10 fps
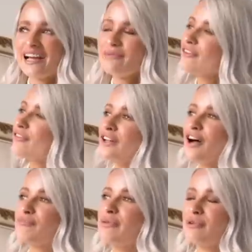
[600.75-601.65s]
I mean, for a
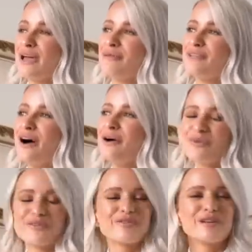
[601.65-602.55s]
lot of people, maybe not,
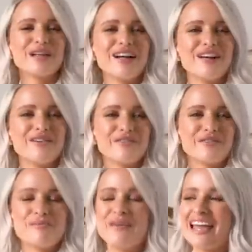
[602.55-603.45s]
but for
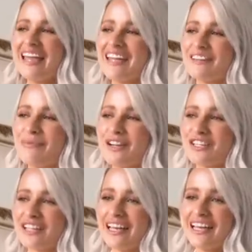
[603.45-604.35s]
me
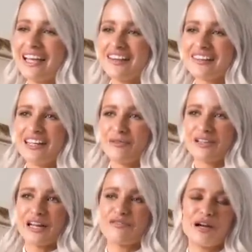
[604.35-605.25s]
especially, it
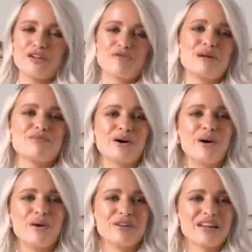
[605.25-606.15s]
was kind of my dream to
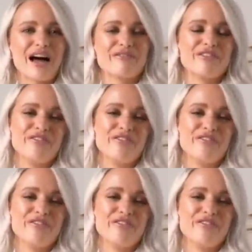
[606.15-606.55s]
always have a